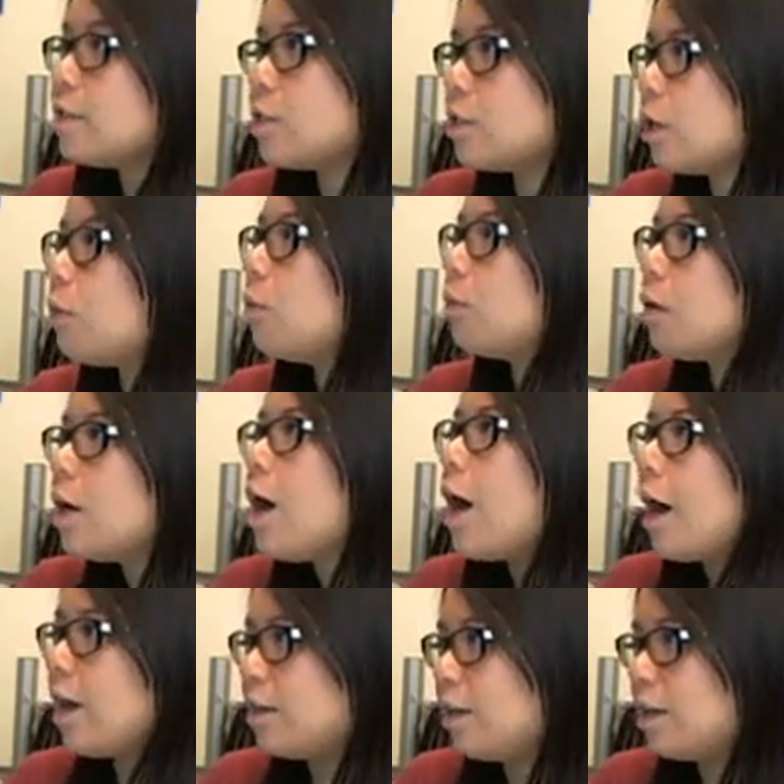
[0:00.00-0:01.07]
So
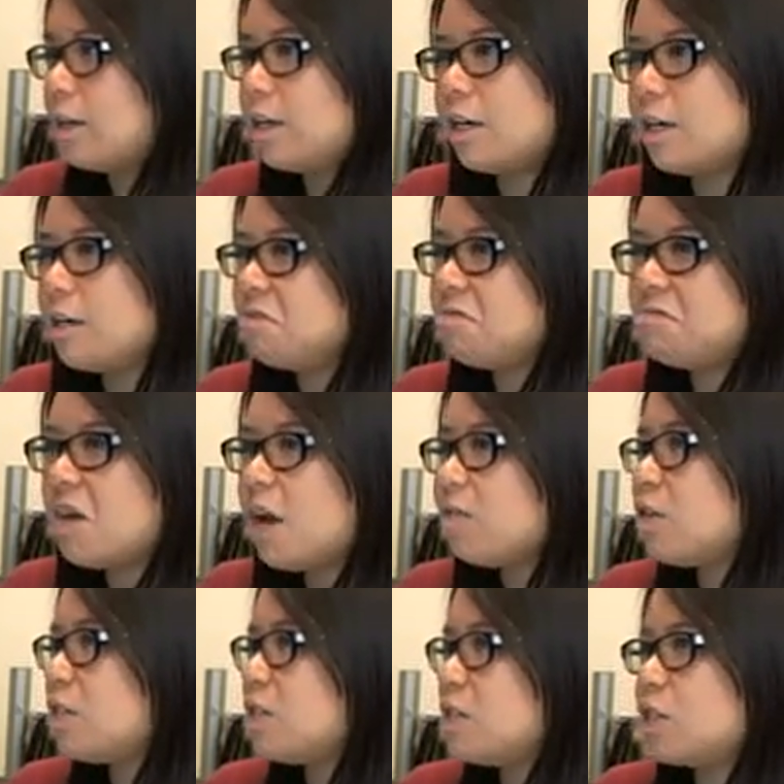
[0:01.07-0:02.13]
I think in
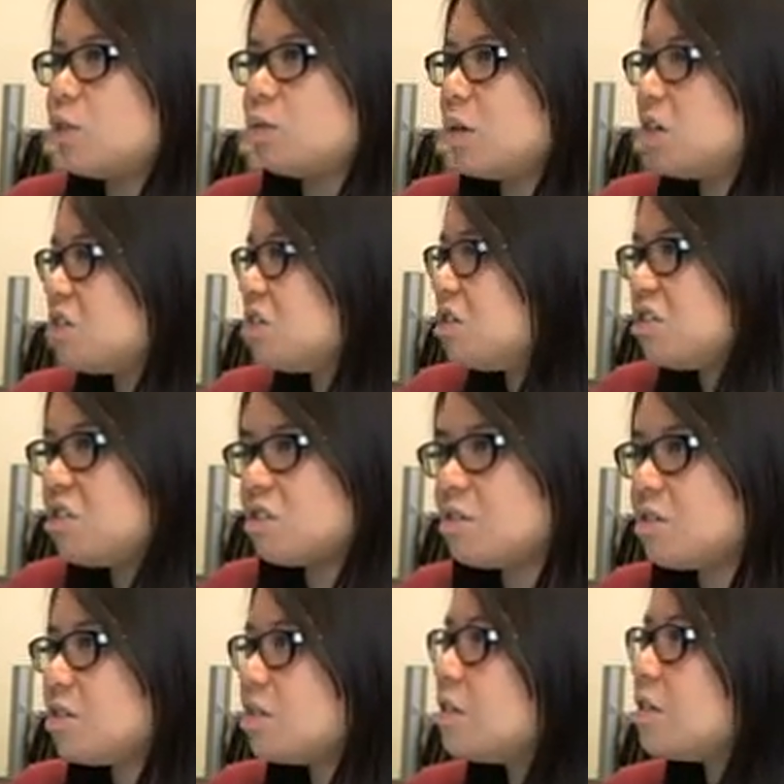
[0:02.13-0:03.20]
every situation,
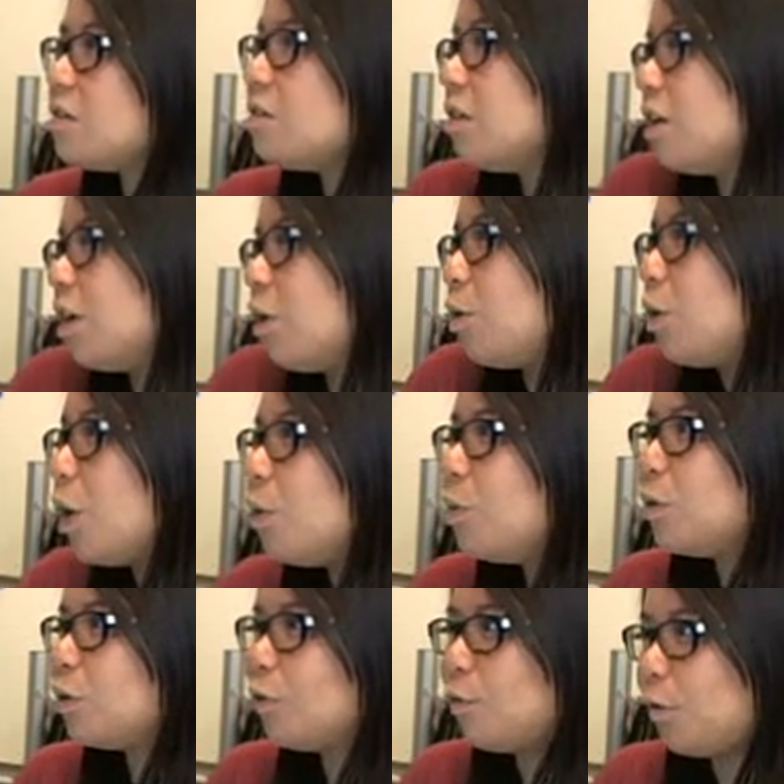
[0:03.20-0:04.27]
just go
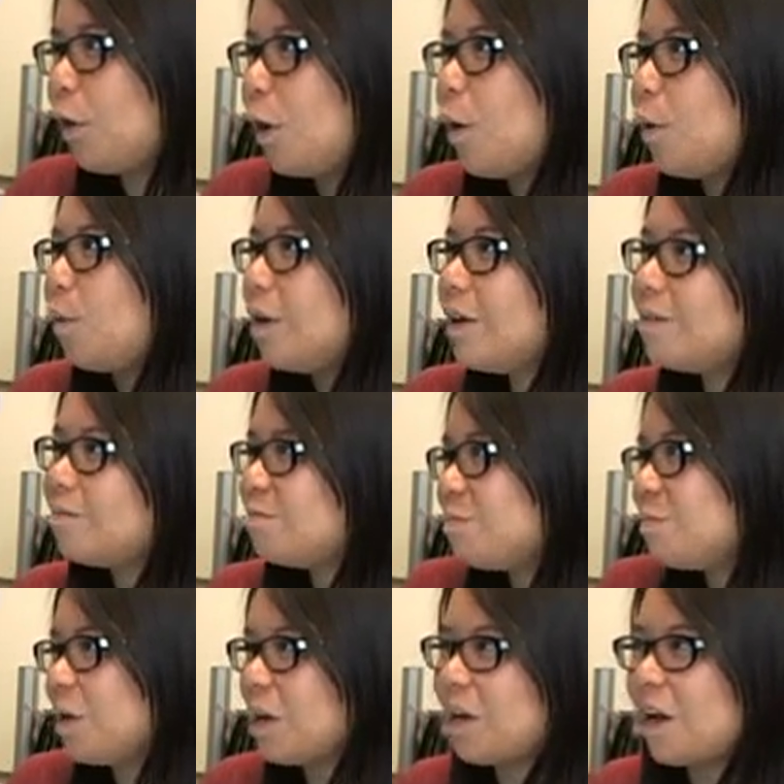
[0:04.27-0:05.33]
with the flow and
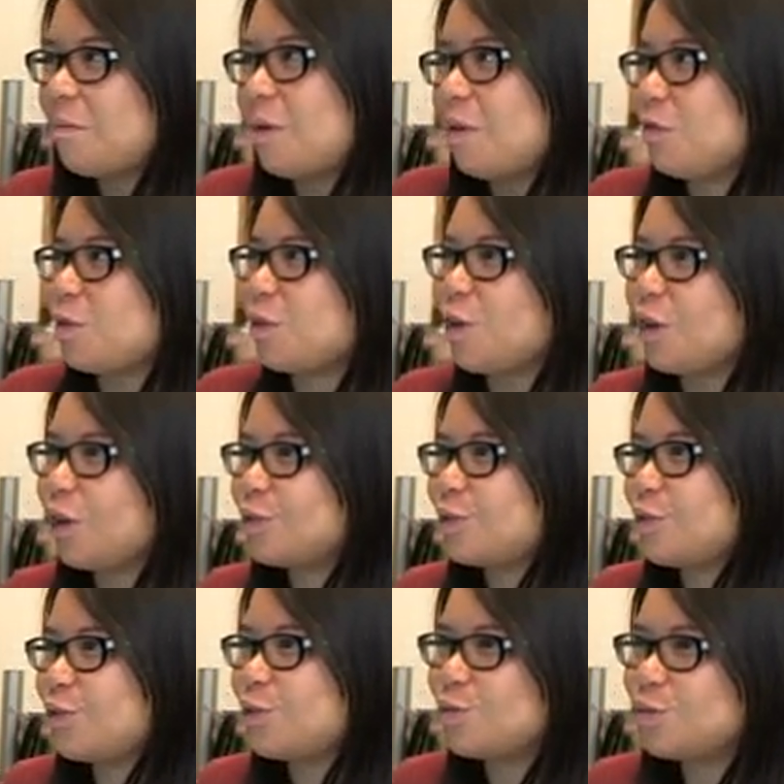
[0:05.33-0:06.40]
pick up everything as
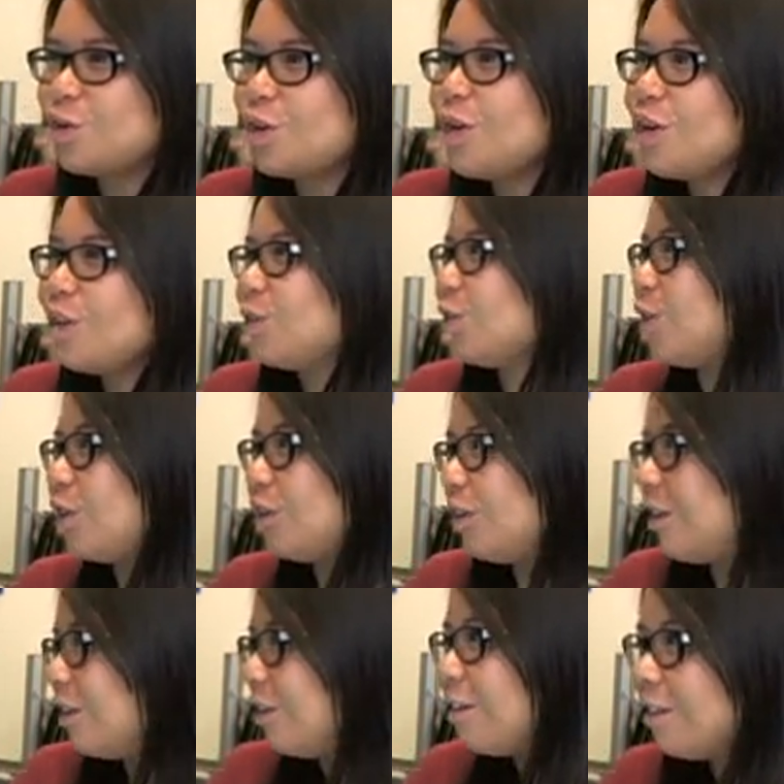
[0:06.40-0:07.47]
you learn
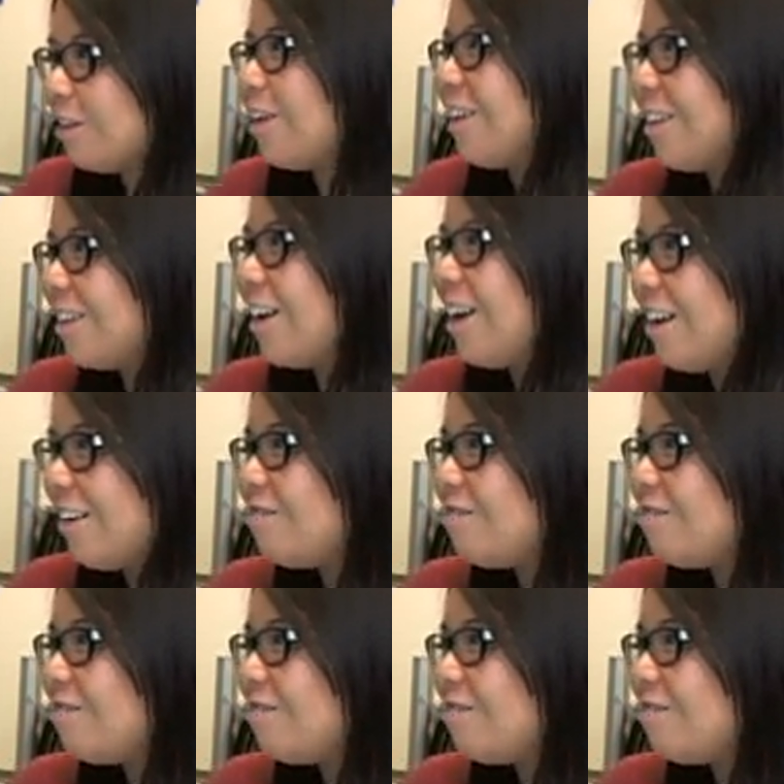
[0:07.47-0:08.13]
and all that. Yeah.